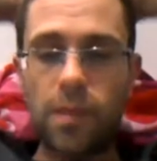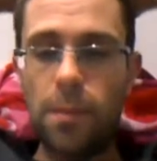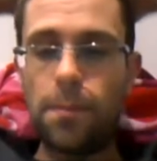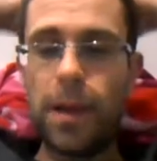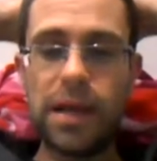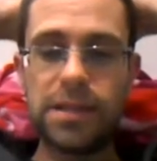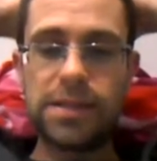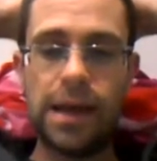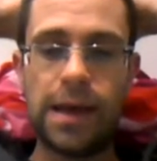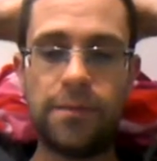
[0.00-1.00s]
but
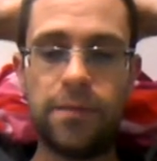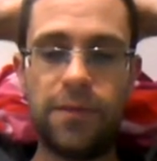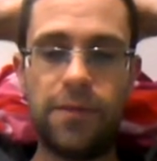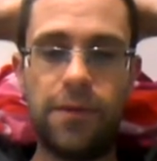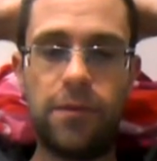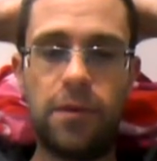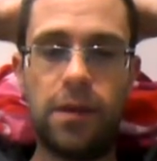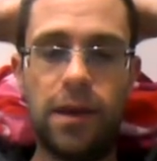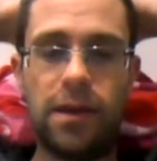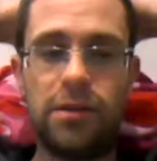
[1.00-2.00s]
if
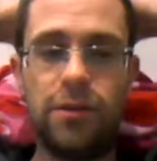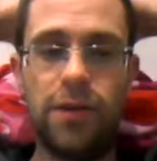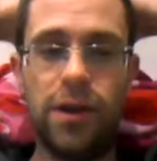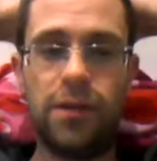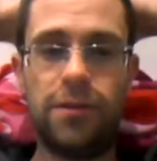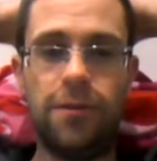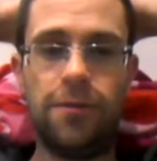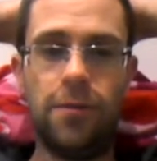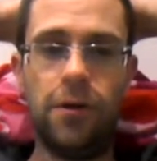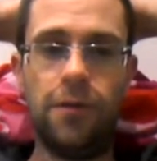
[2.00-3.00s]
ever you've heard of
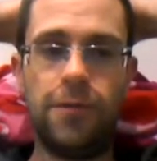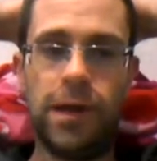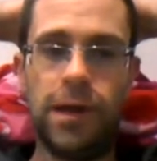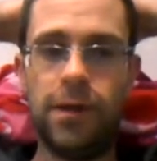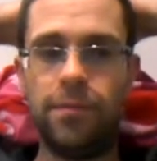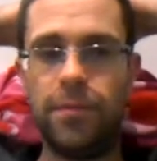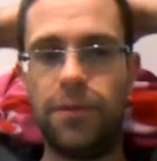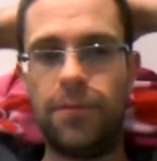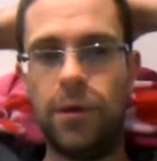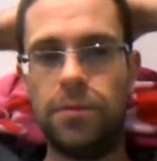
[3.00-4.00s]
the
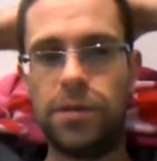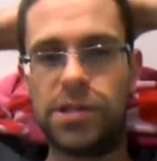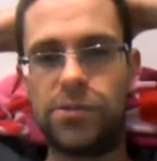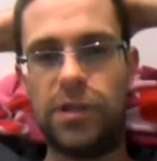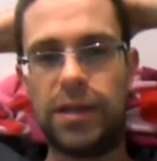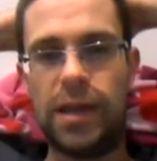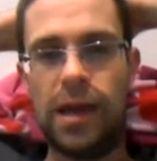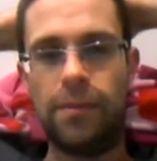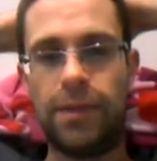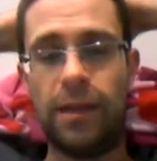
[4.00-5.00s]
film A Street
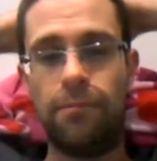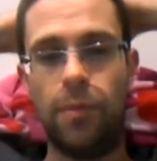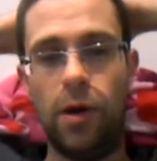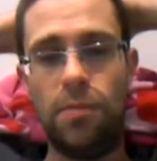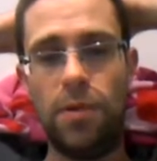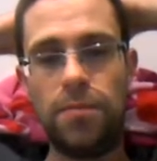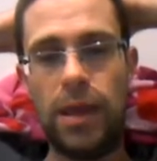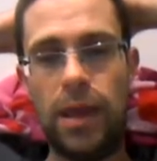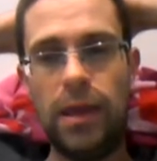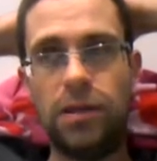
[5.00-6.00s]
Cat Named Bob,
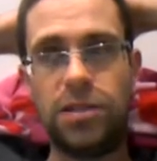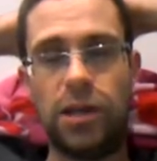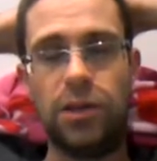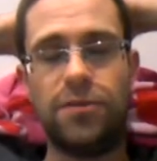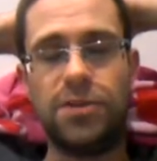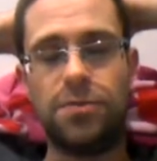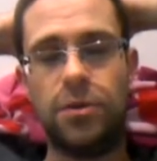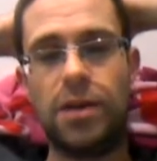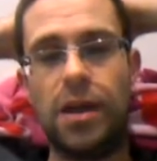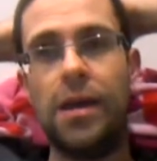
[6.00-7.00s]
started off as a
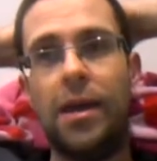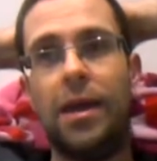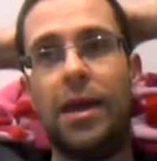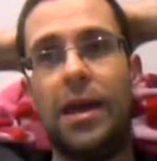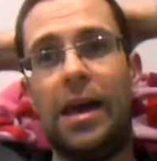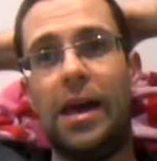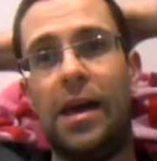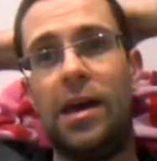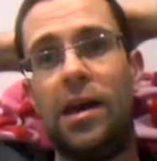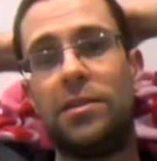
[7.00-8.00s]
book,
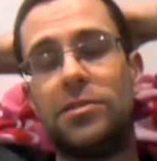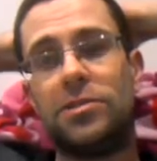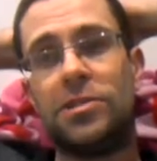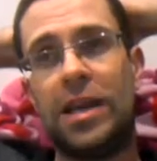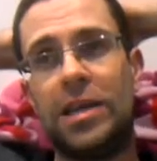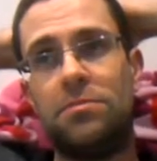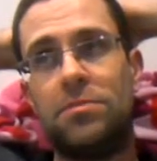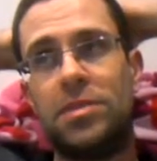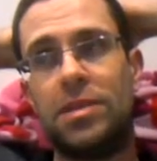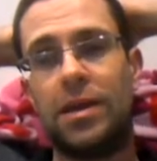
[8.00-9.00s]

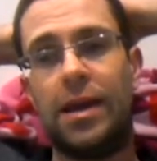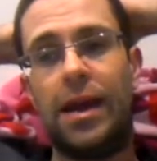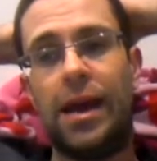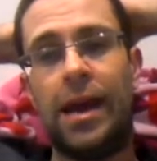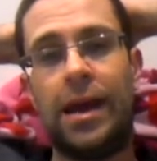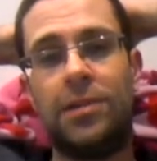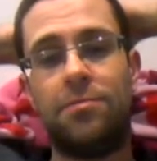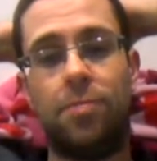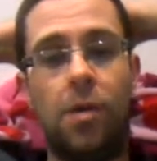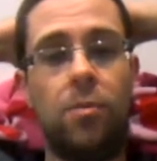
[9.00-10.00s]
James
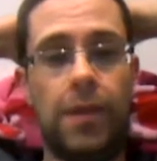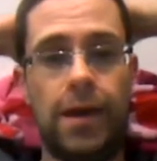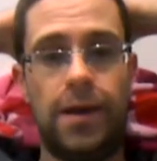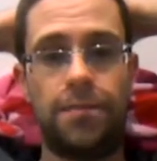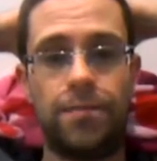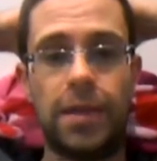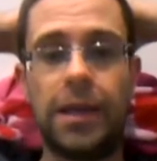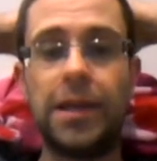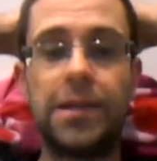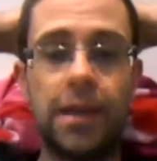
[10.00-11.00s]
and Bob were there.
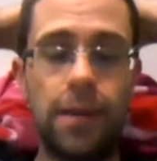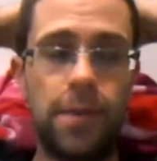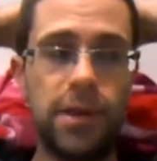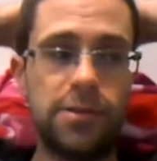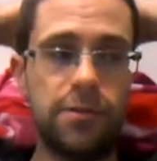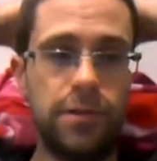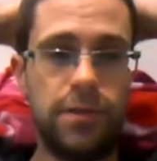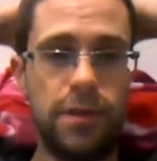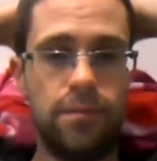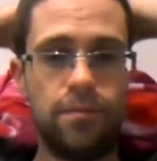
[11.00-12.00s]
And I did get a picture of
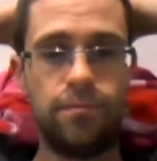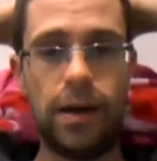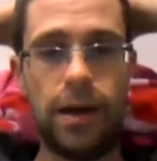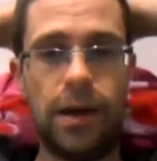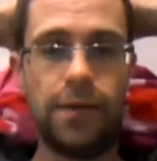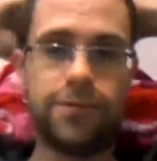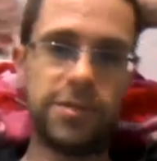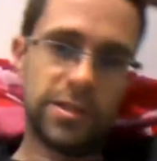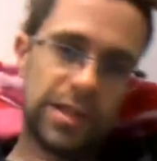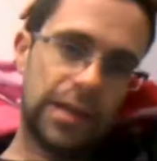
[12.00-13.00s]
them, but I've
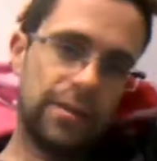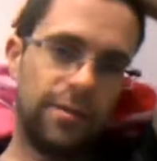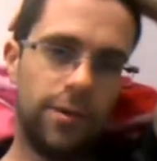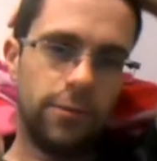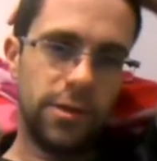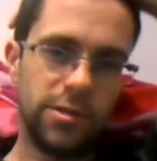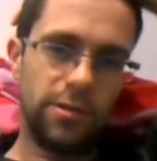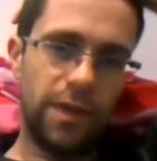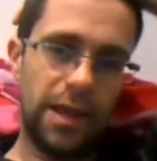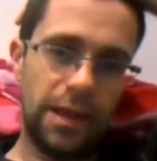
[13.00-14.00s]
just taken the photos
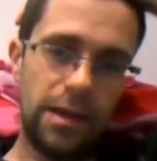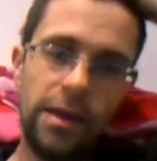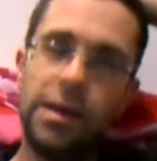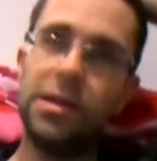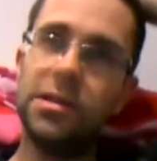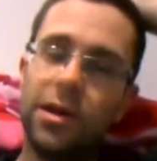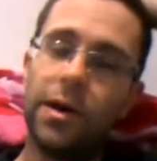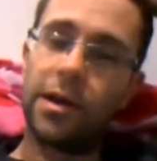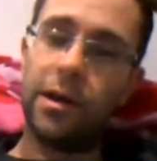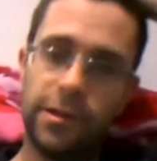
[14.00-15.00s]
off here, so
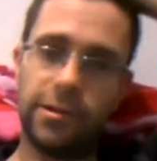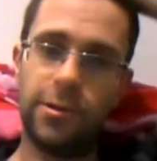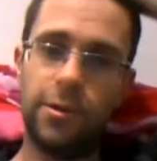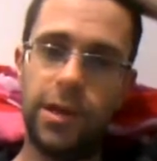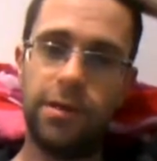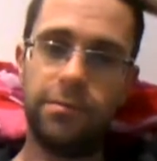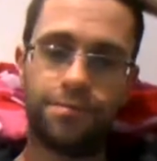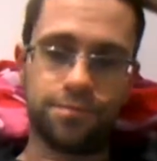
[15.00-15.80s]
I can't include it.